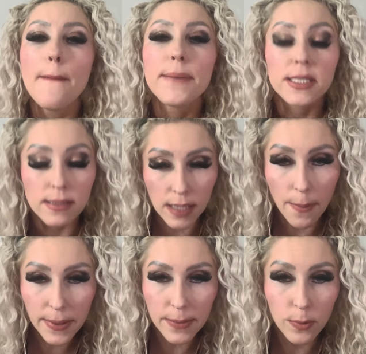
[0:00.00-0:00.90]
But
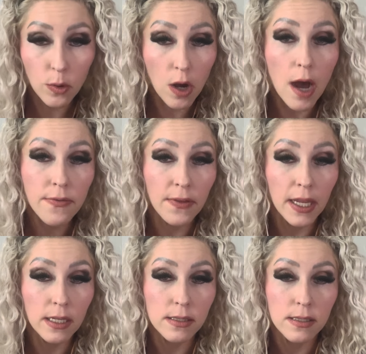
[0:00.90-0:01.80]
some people got
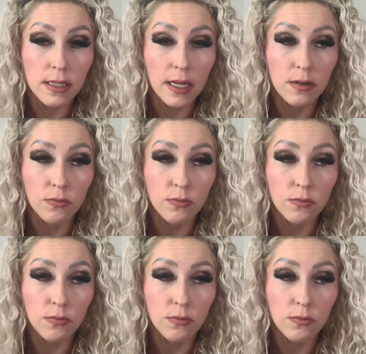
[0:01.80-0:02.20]
things